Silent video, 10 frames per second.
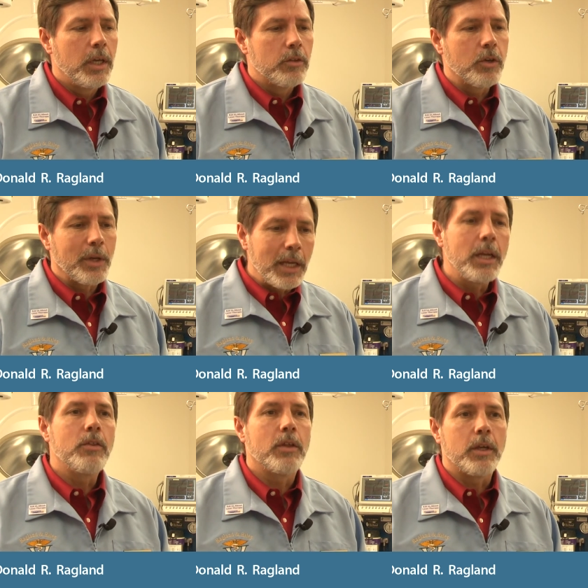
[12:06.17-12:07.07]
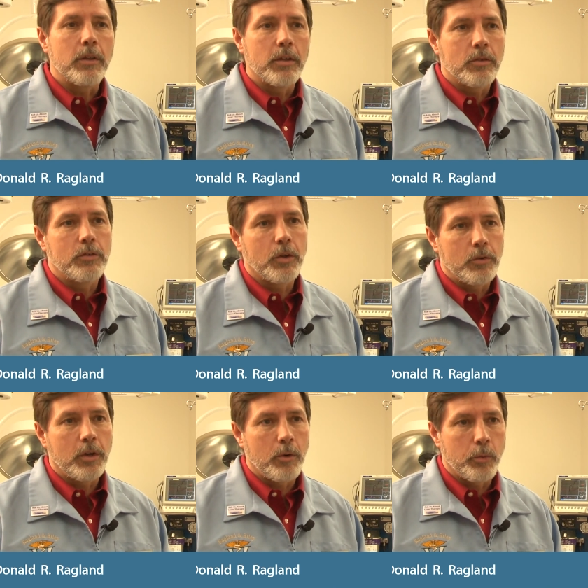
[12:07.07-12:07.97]
So anything that's
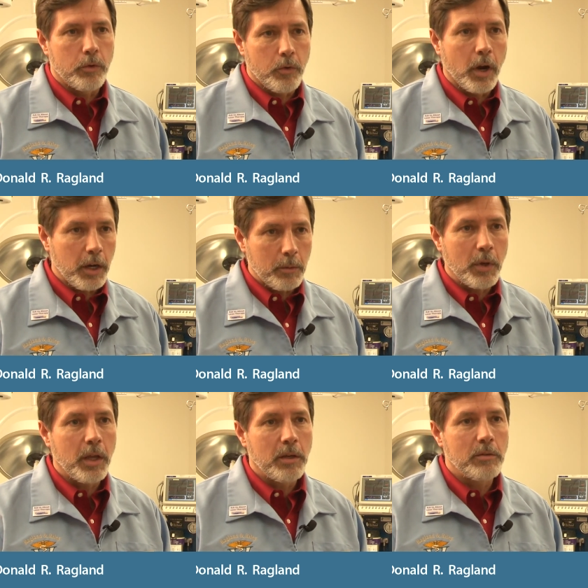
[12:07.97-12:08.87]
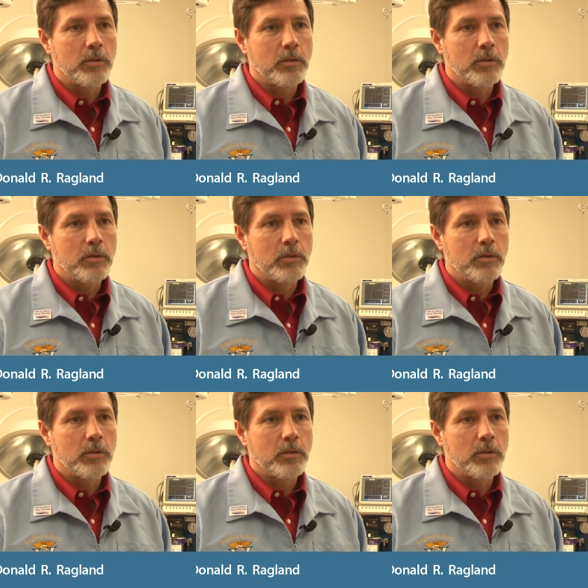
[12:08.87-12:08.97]
associated with chronic pain,